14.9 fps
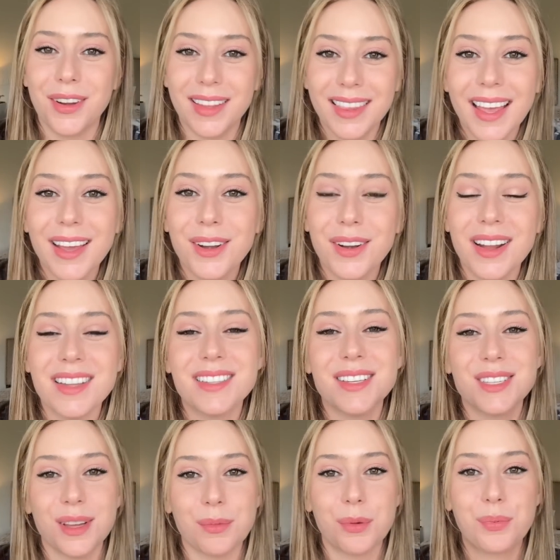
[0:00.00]
and lighter as the
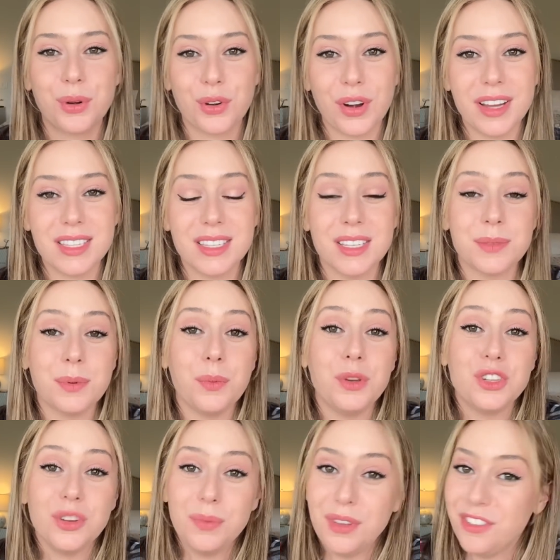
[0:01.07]
summer progresses, but we
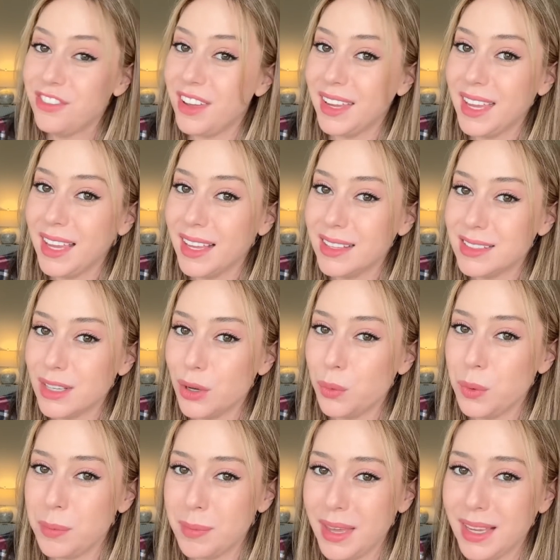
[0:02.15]
should be faking it till
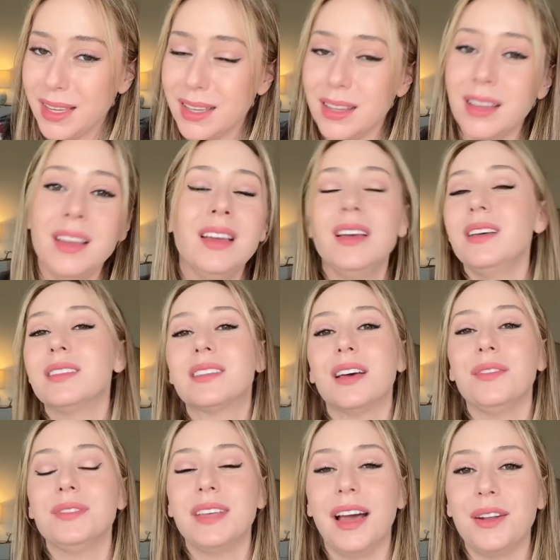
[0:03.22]
we make it.
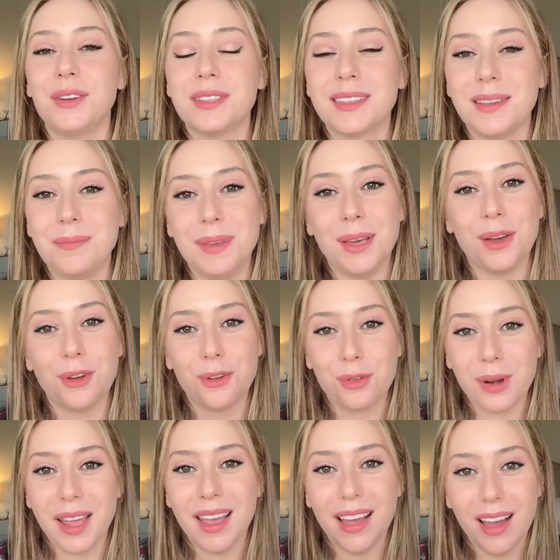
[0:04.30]
Self-tanners can be a
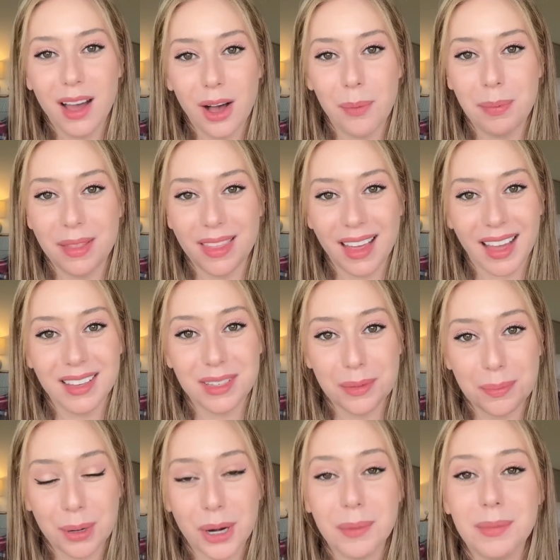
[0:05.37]
great help in that
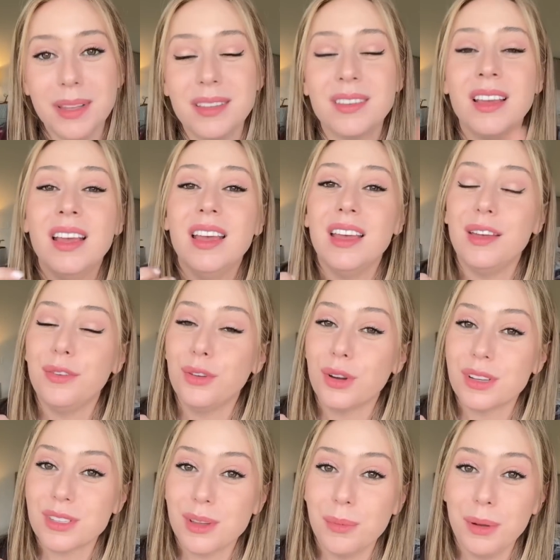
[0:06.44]
department. If you're
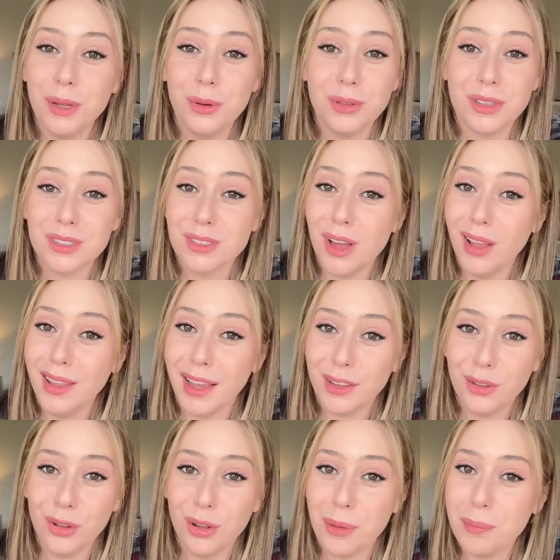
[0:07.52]
somebody who does not like
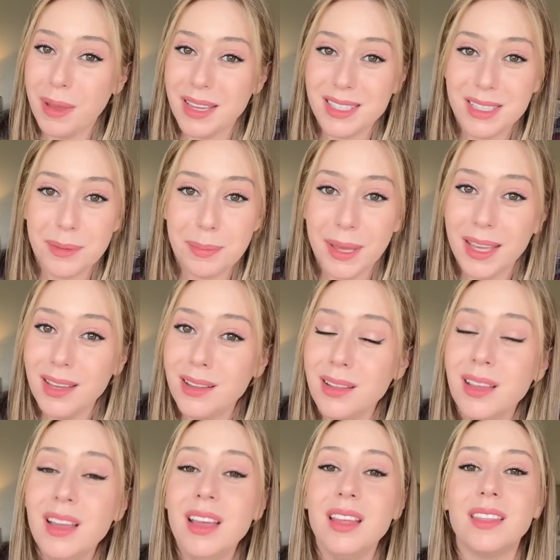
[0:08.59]
to look pasty pale,
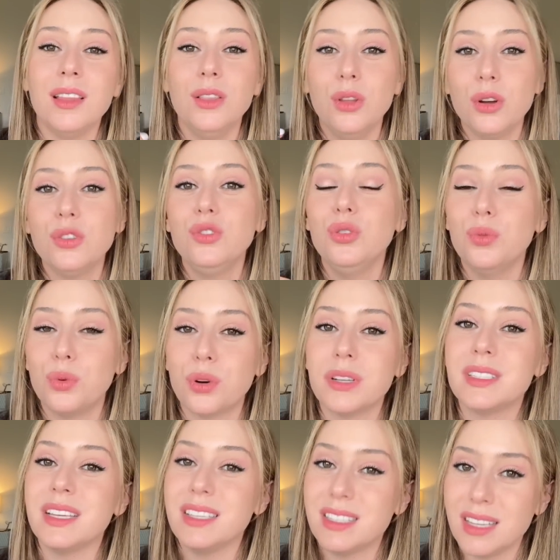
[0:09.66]
then look
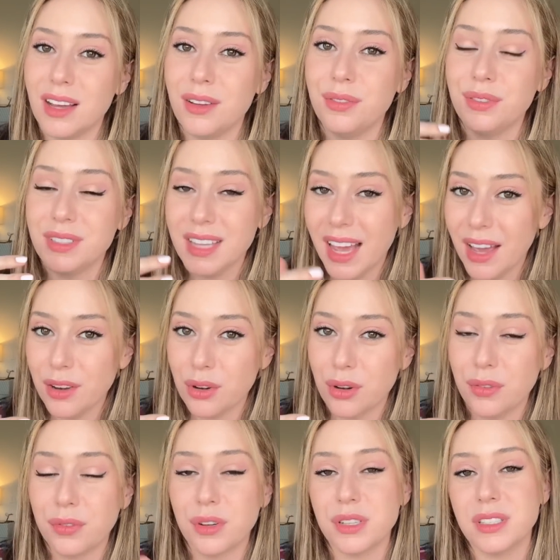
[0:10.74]
towards a self-tanner
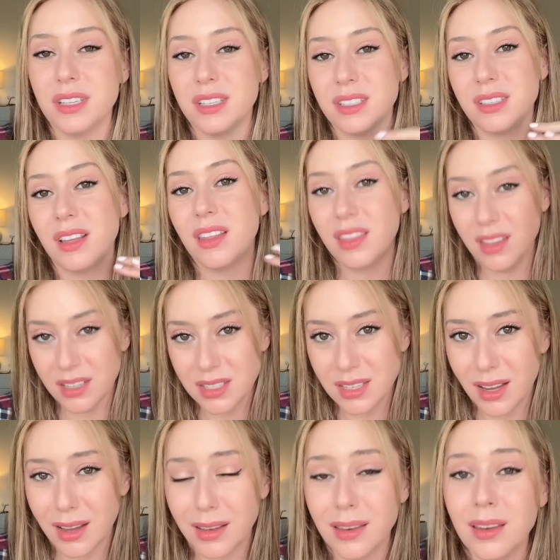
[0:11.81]
versus the
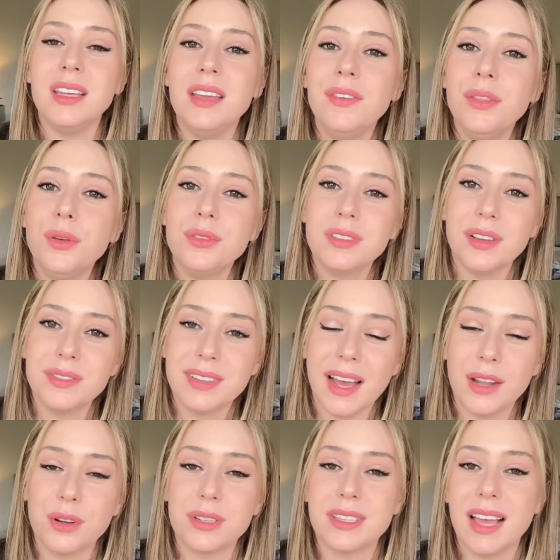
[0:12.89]
sun. Even though
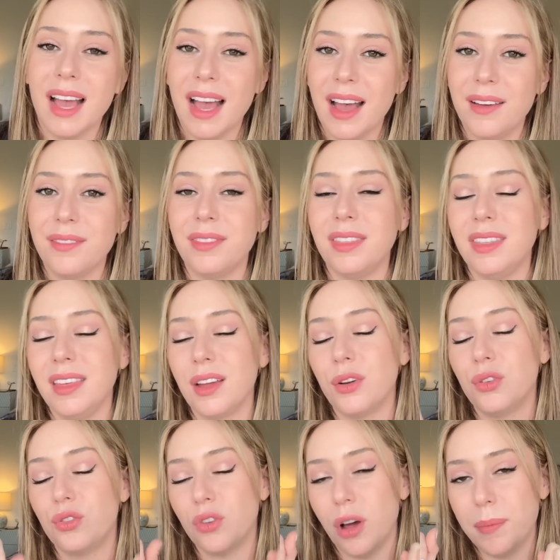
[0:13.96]
self-tanners have their
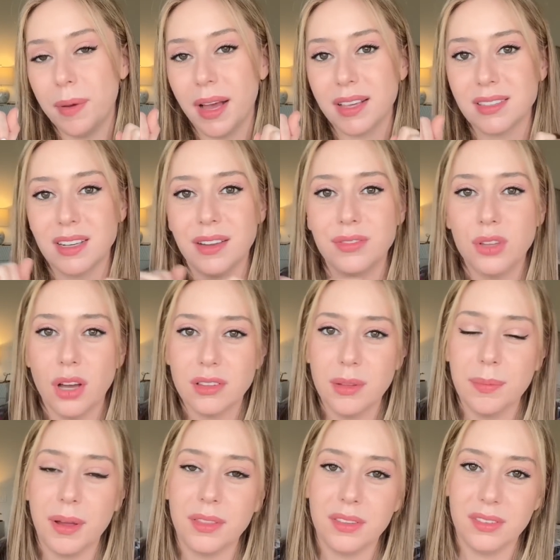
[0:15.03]
drawbacks, and I've talked
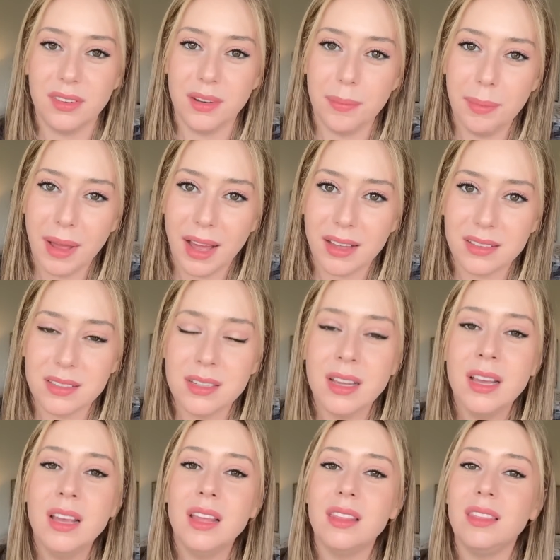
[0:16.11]
about this in the past,
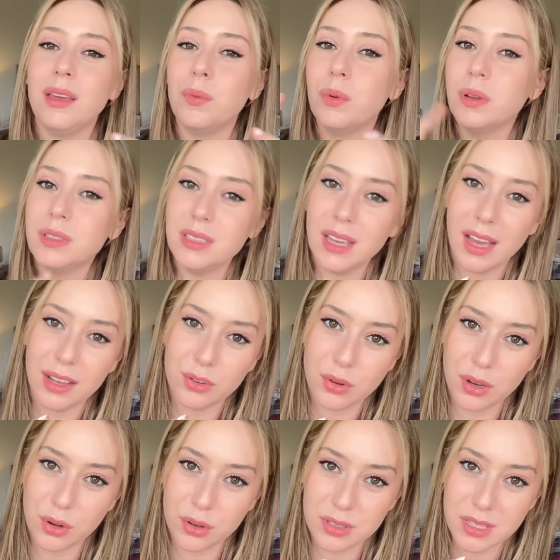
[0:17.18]
they will dehydrate
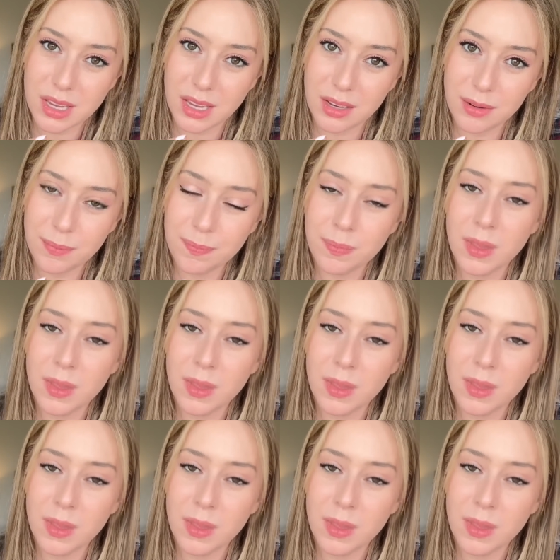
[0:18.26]
your skin.